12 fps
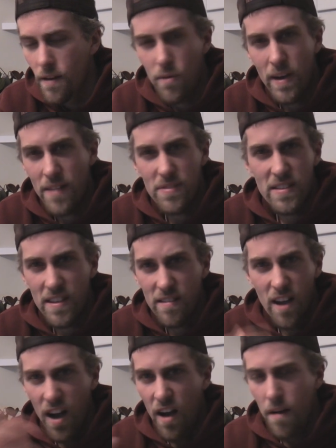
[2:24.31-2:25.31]
I don't know why I've
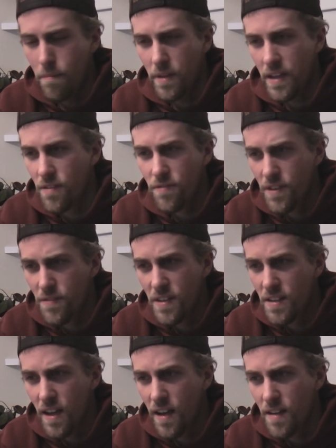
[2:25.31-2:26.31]
said um like
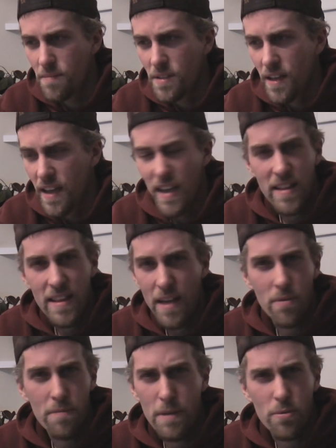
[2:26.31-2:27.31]
50 times. I hate
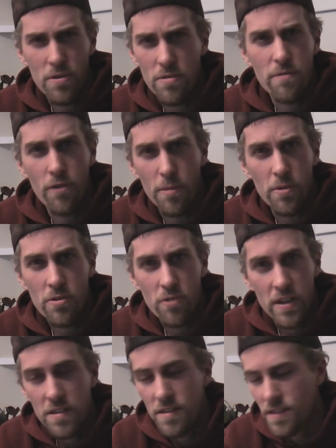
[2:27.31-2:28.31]
that when people use verbal
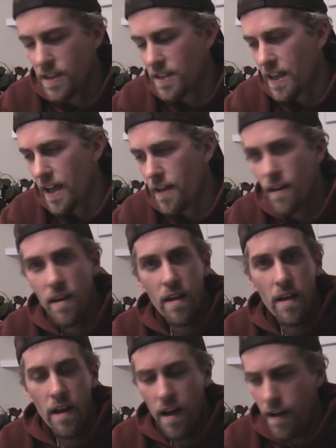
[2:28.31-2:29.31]
crutches like that.
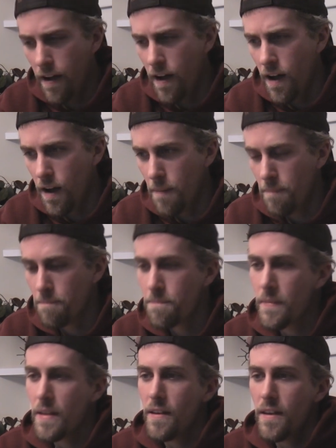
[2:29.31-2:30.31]
Um,
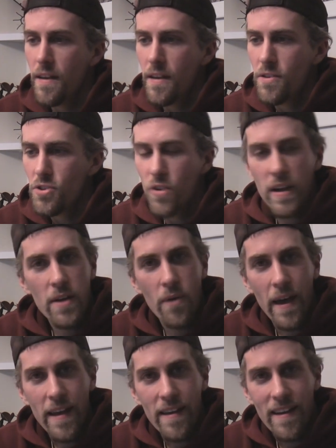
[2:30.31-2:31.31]
so
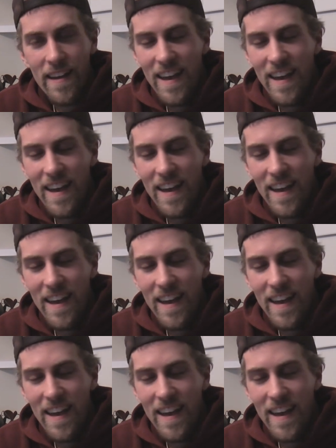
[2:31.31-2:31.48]
anyway,